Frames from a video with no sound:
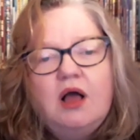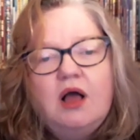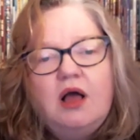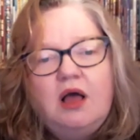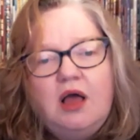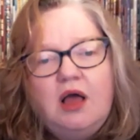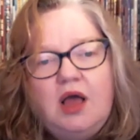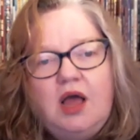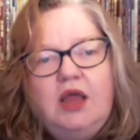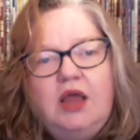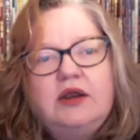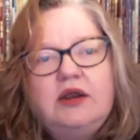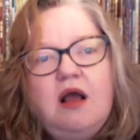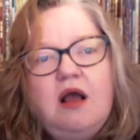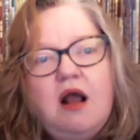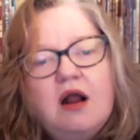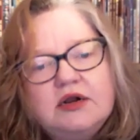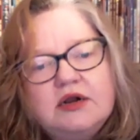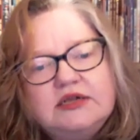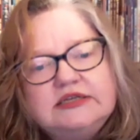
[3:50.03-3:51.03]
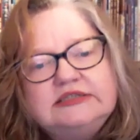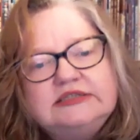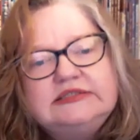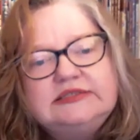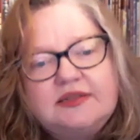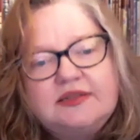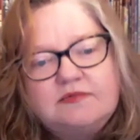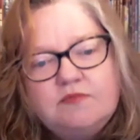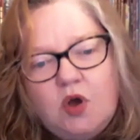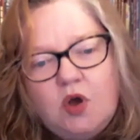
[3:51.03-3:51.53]
on hardest
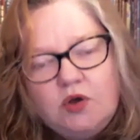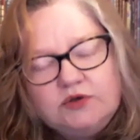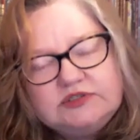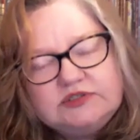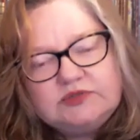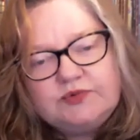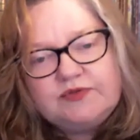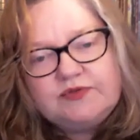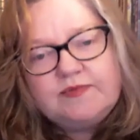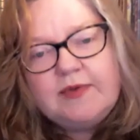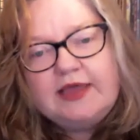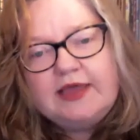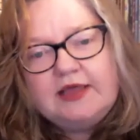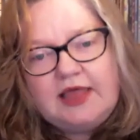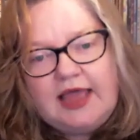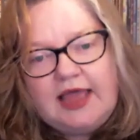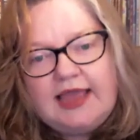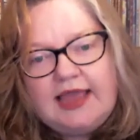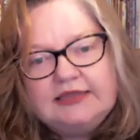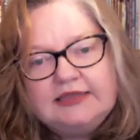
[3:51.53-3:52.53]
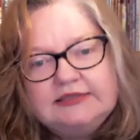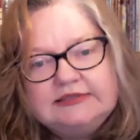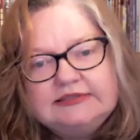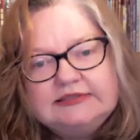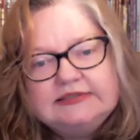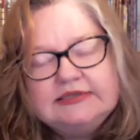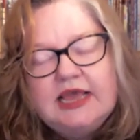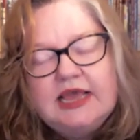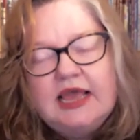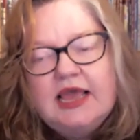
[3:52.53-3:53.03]
and most with my
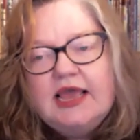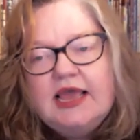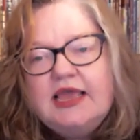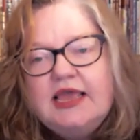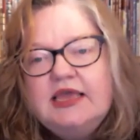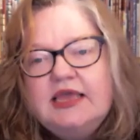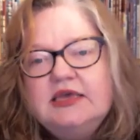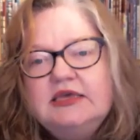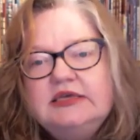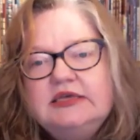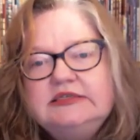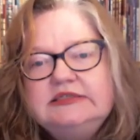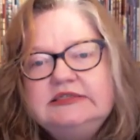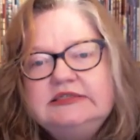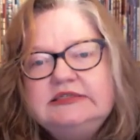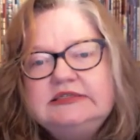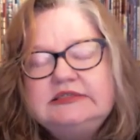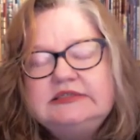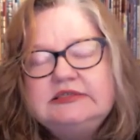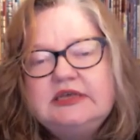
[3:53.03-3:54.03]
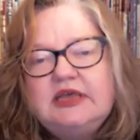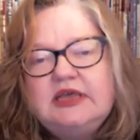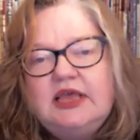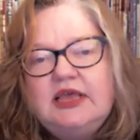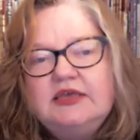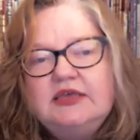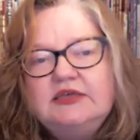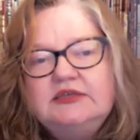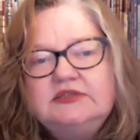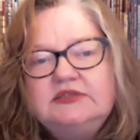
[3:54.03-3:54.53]
clients is
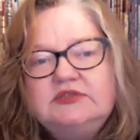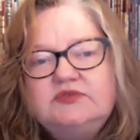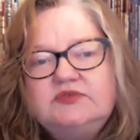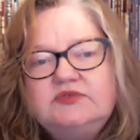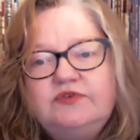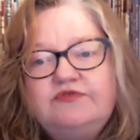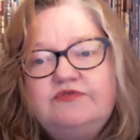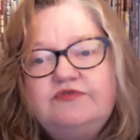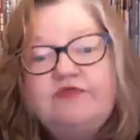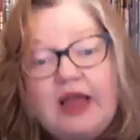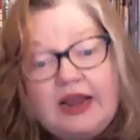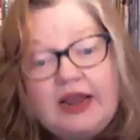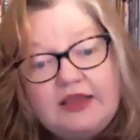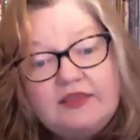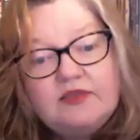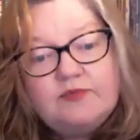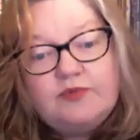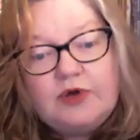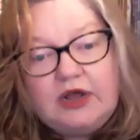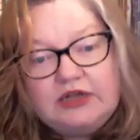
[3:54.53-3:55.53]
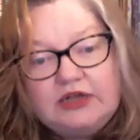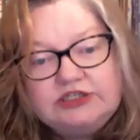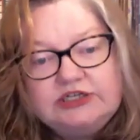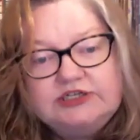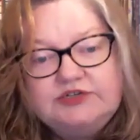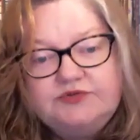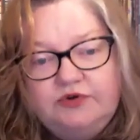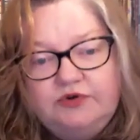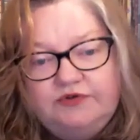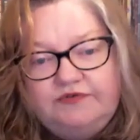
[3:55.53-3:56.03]
refining the
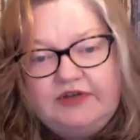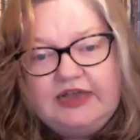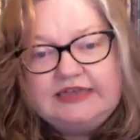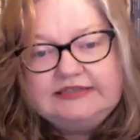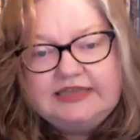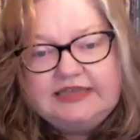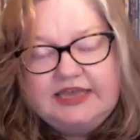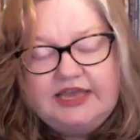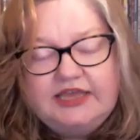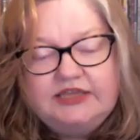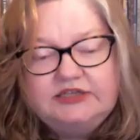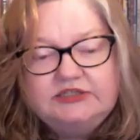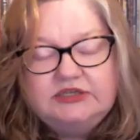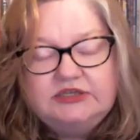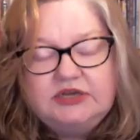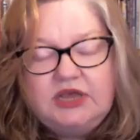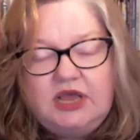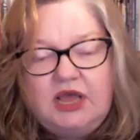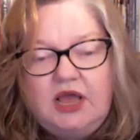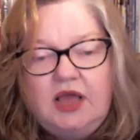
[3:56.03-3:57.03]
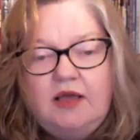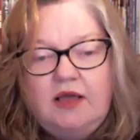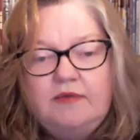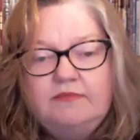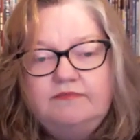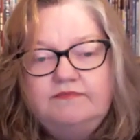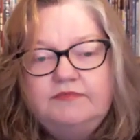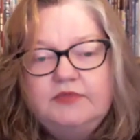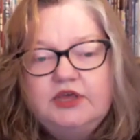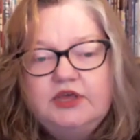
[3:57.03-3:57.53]
project and revising it
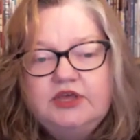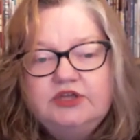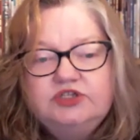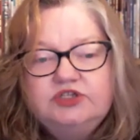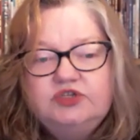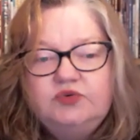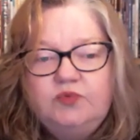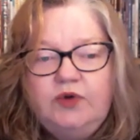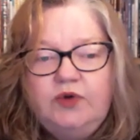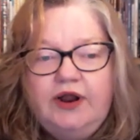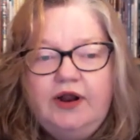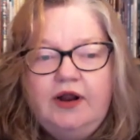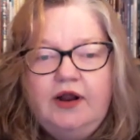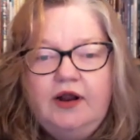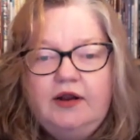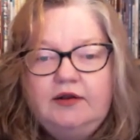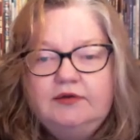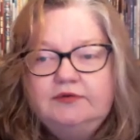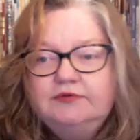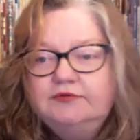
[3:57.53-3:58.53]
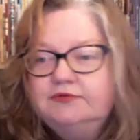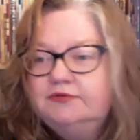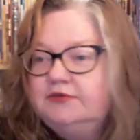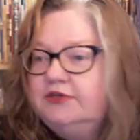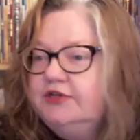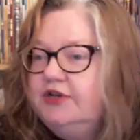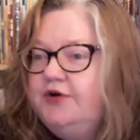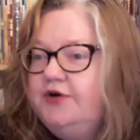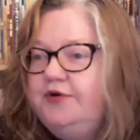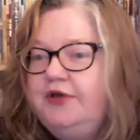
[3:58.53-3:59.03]
to where,
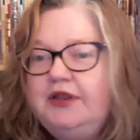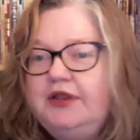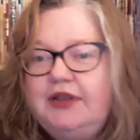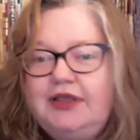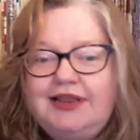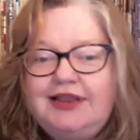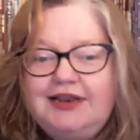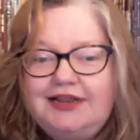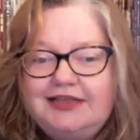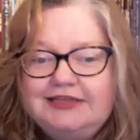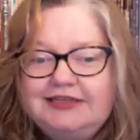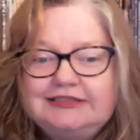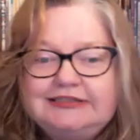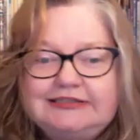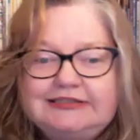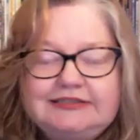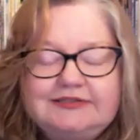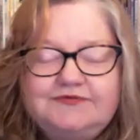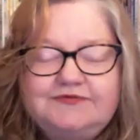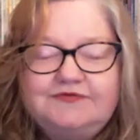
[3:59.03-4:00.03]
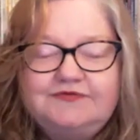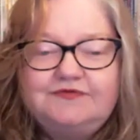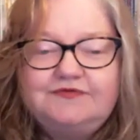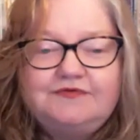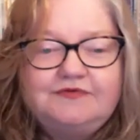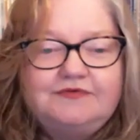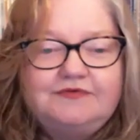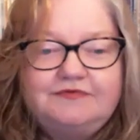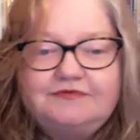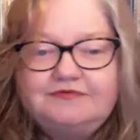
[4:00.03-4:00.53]
you know, it is
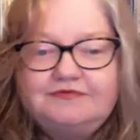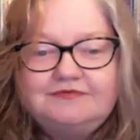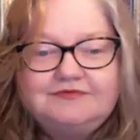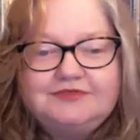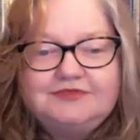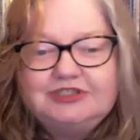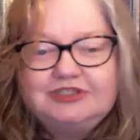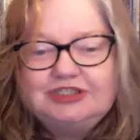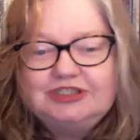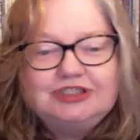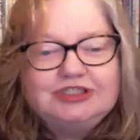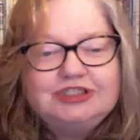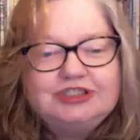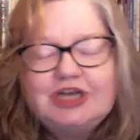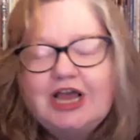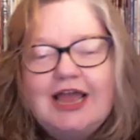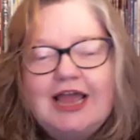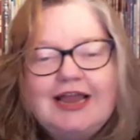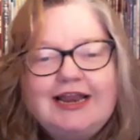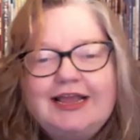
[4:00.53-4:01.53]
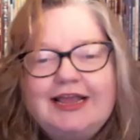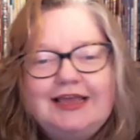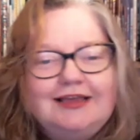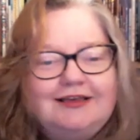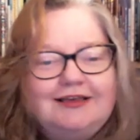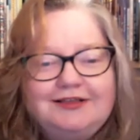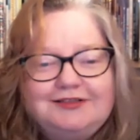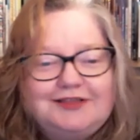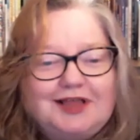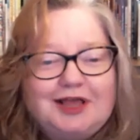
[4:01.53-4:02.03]

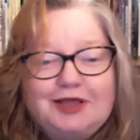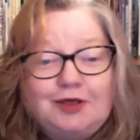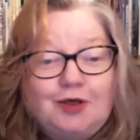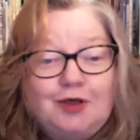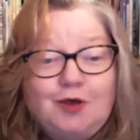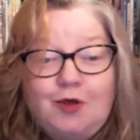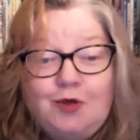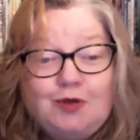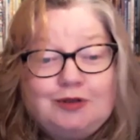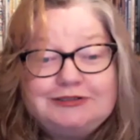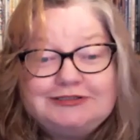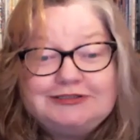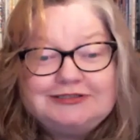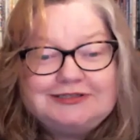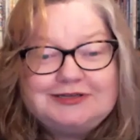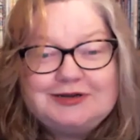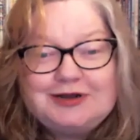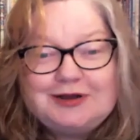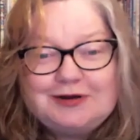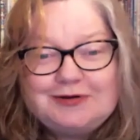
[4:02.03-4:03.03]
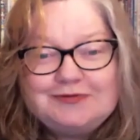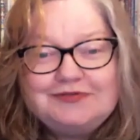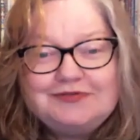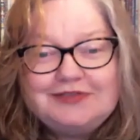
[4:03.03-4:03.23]
shining like gold, you know,